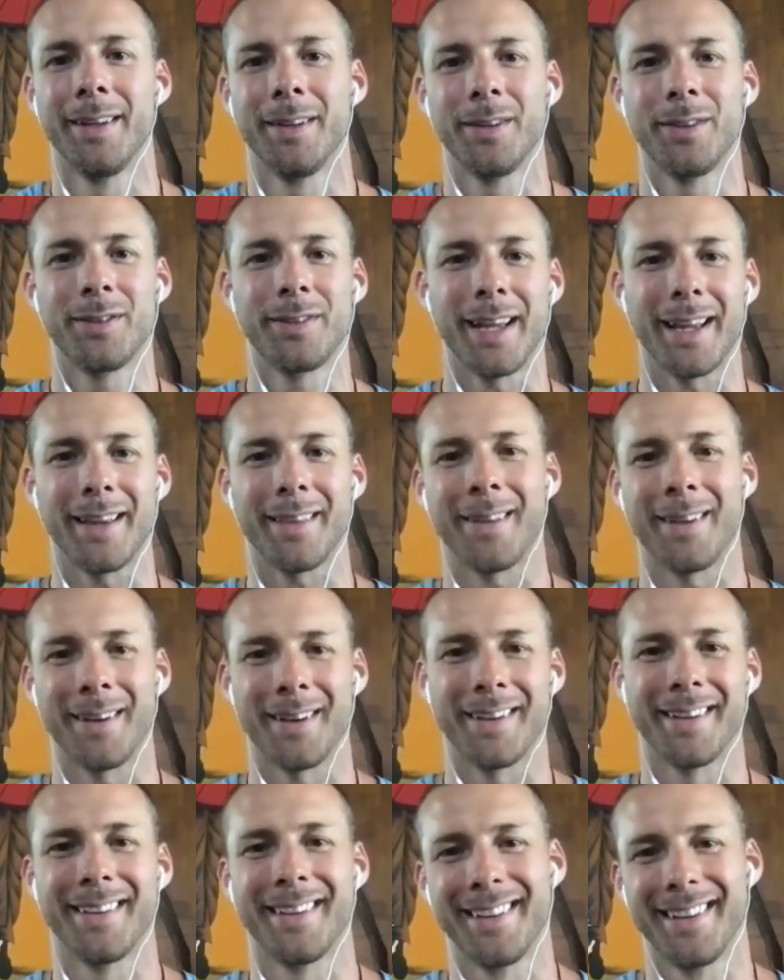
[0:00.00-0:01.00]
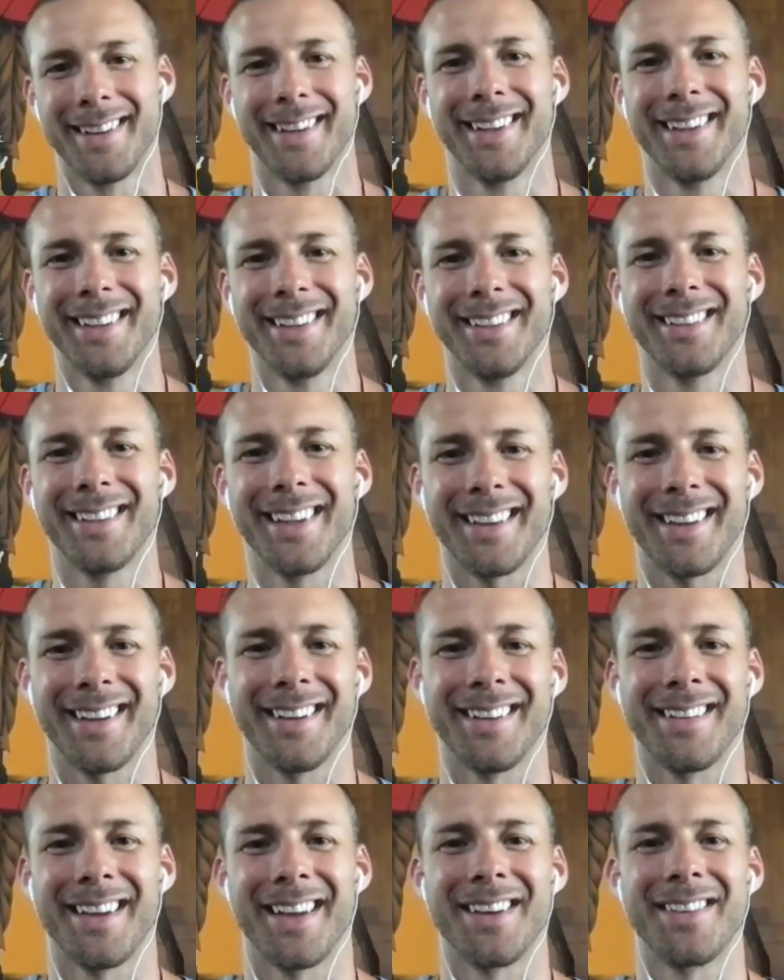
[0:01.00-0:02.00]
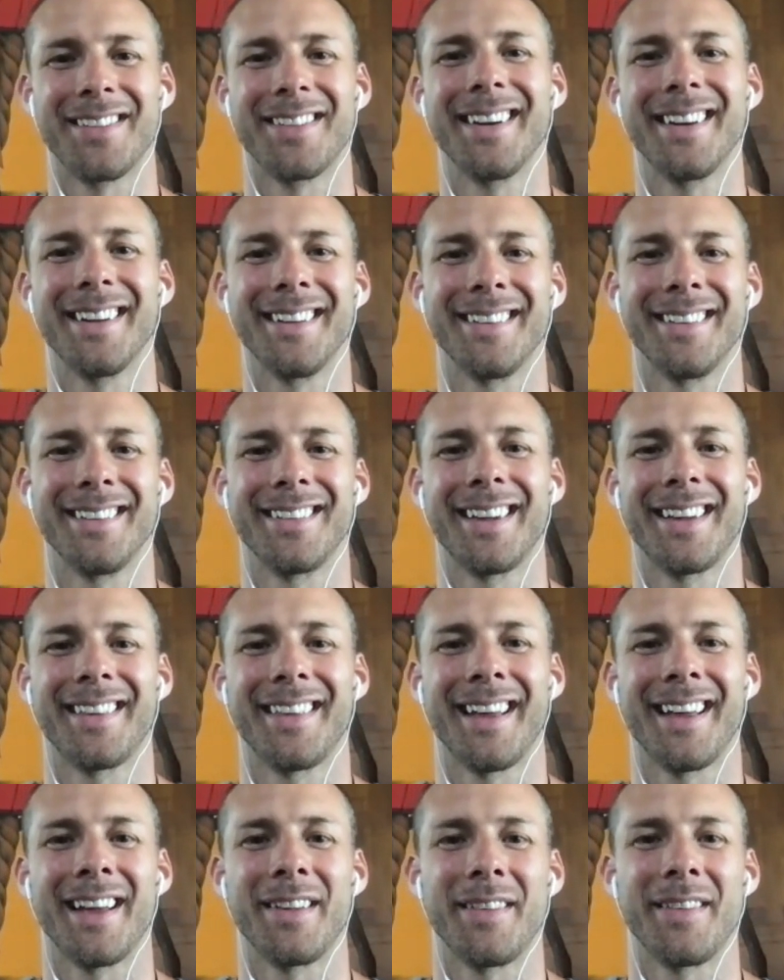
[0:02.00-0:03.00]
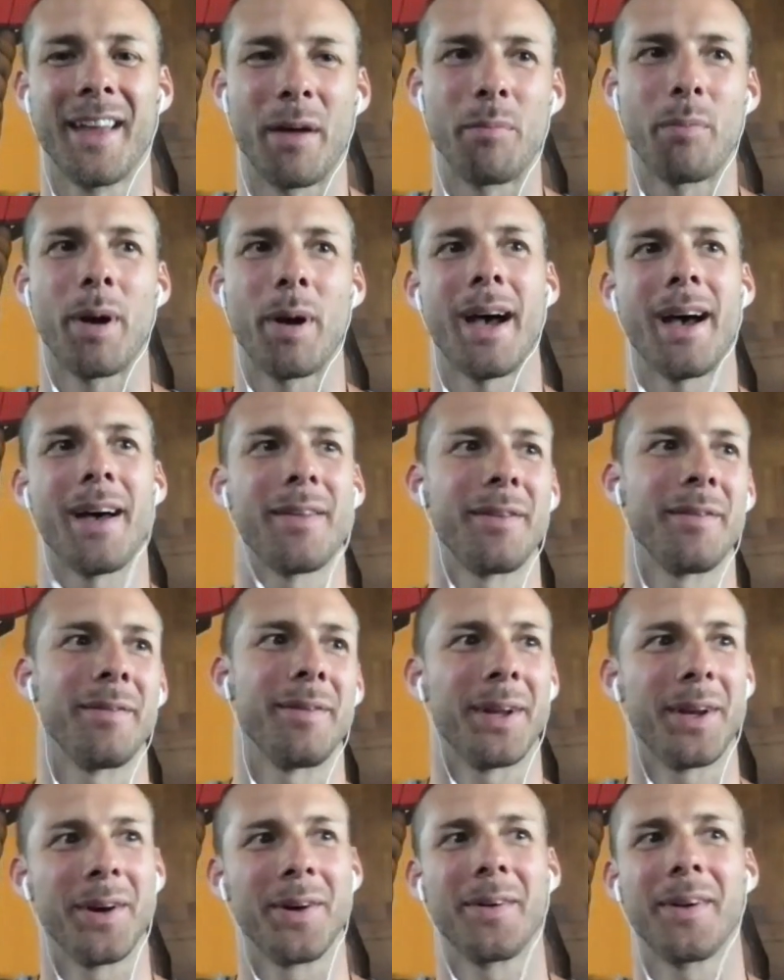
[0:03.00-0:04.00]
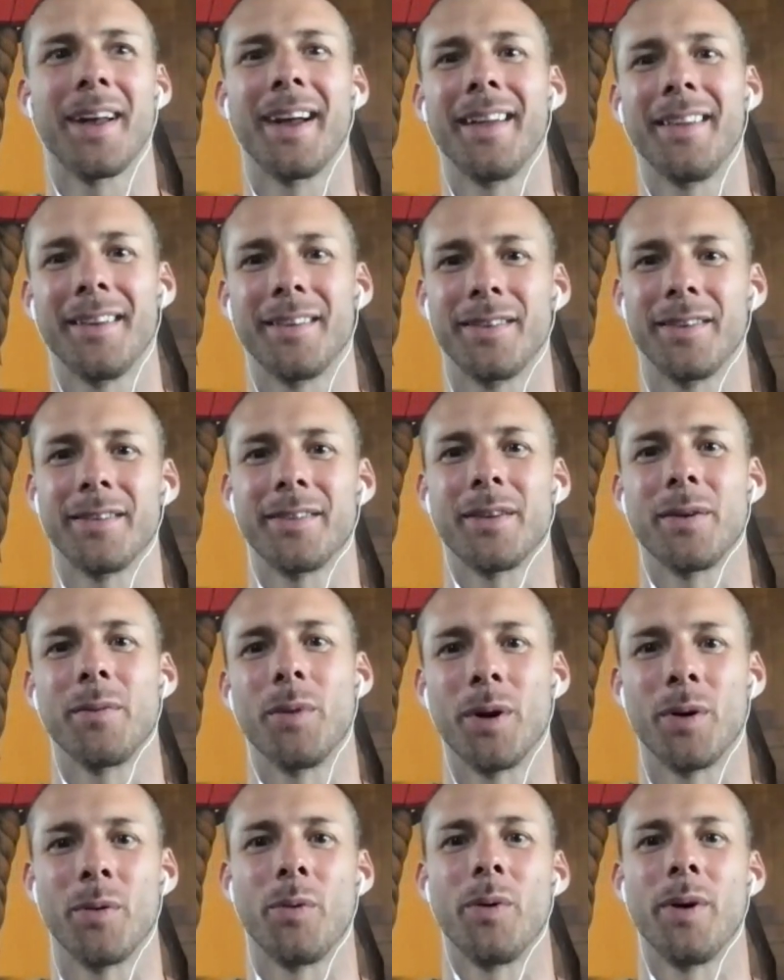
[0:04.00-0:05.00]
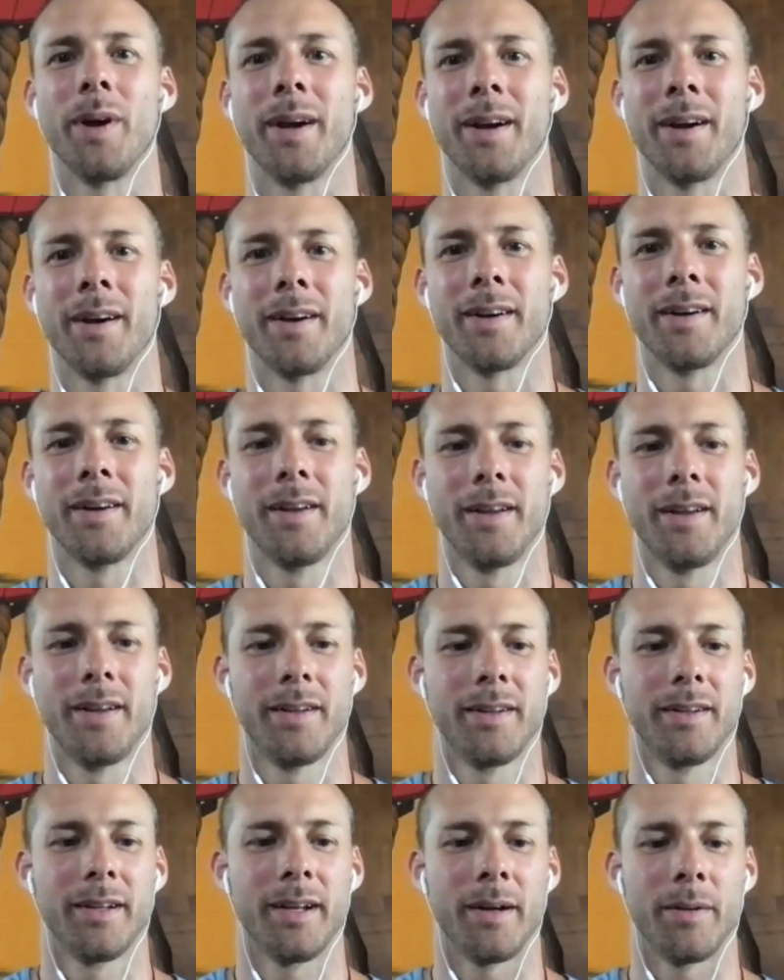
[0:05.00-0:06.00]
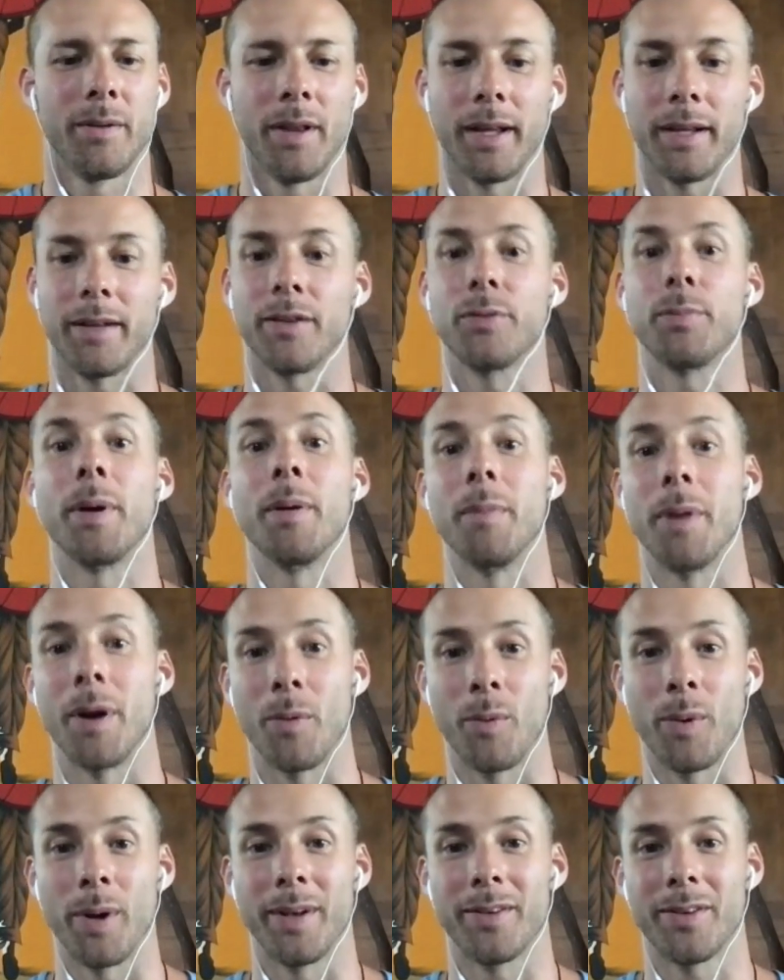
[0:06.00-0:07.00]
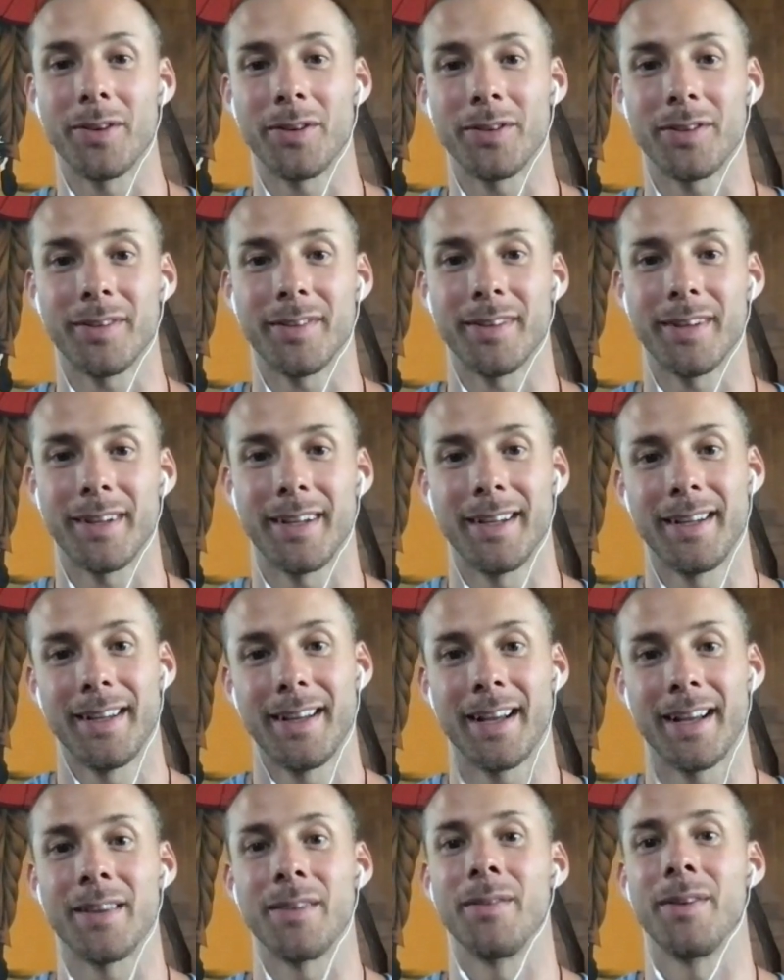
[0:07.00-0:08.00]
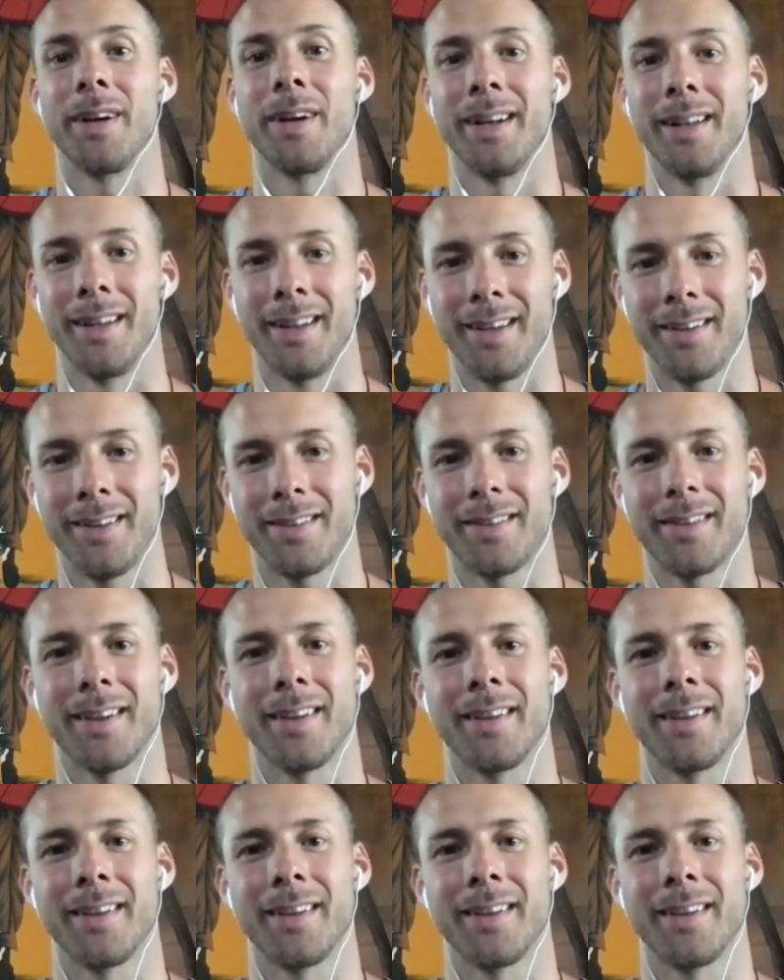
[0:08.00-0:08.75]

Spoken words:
set the intention and set that path of like, okay, this is somewhere where I would like to spend my winters at the very least.